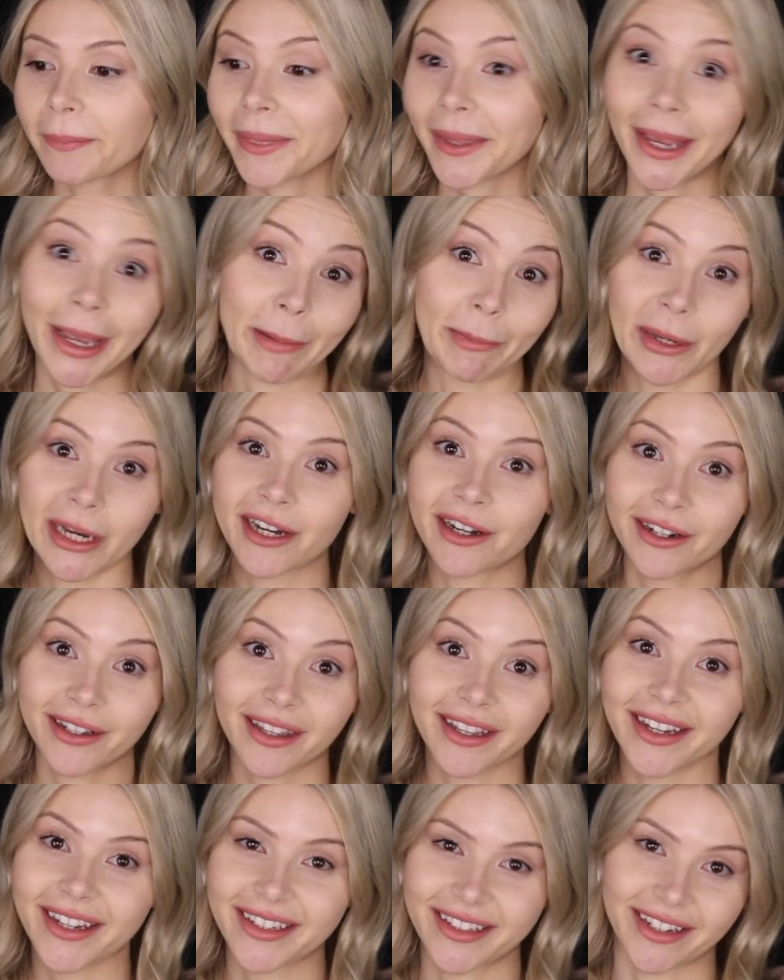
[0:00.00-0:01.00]

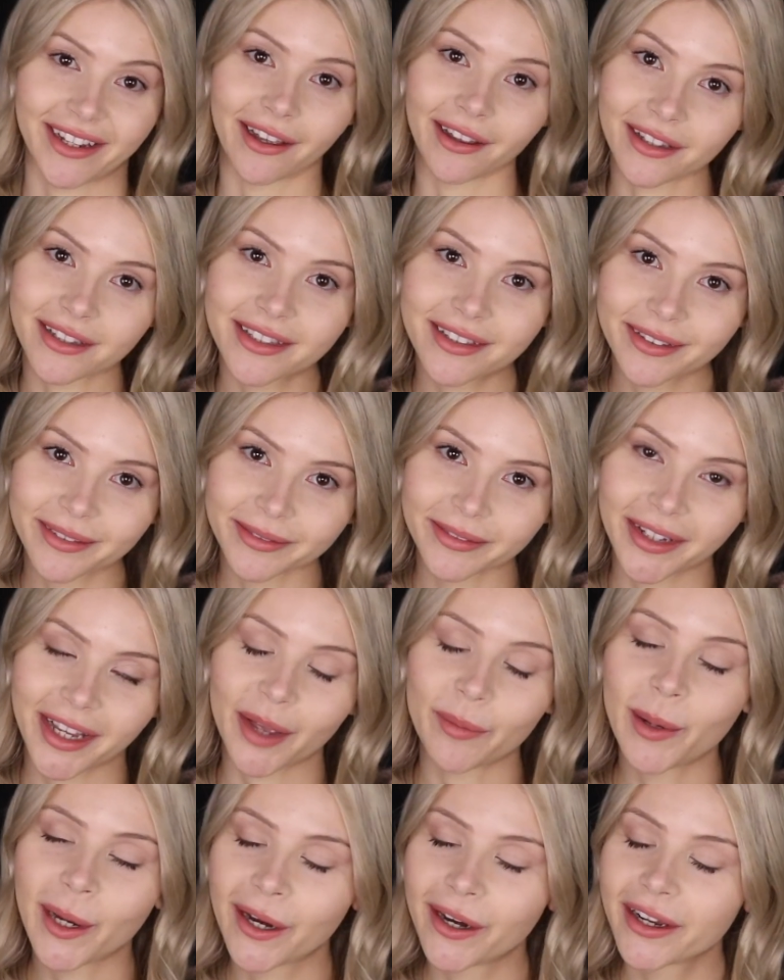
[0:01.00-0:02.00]
Apparently it does.
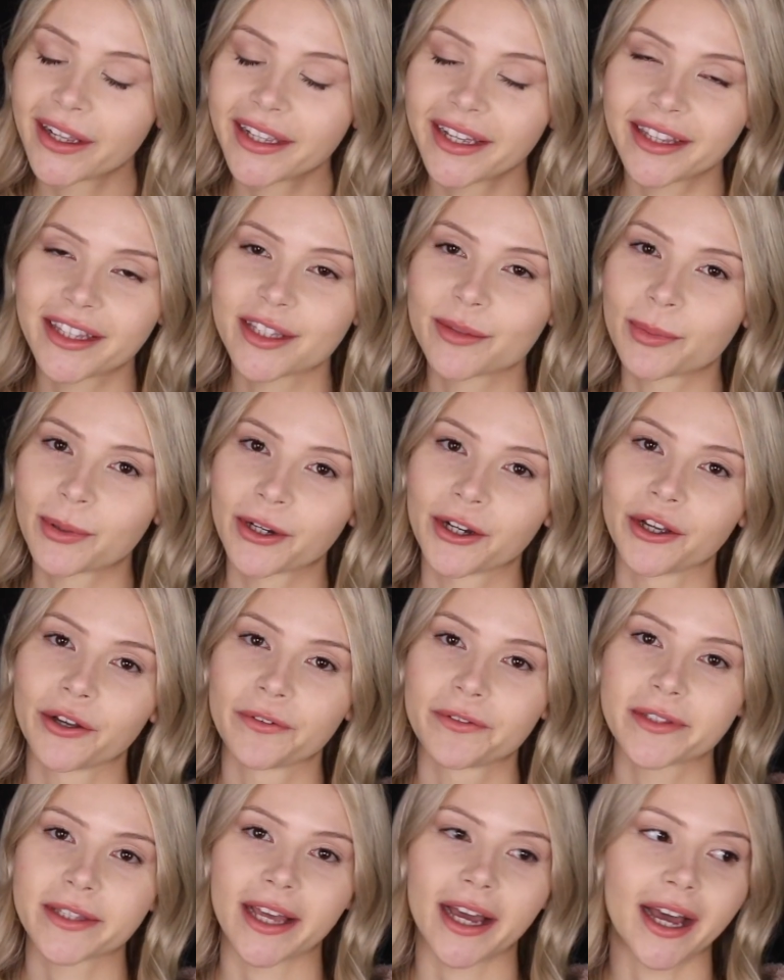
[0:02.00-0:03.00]
Apparently this
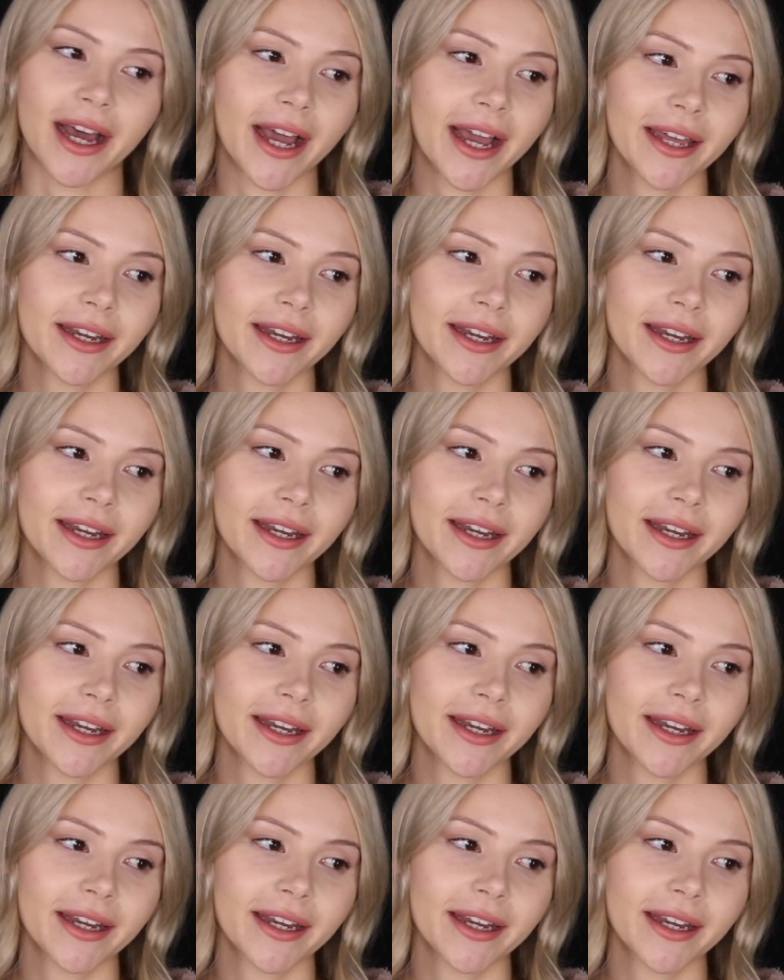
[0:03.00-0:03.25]
proves that I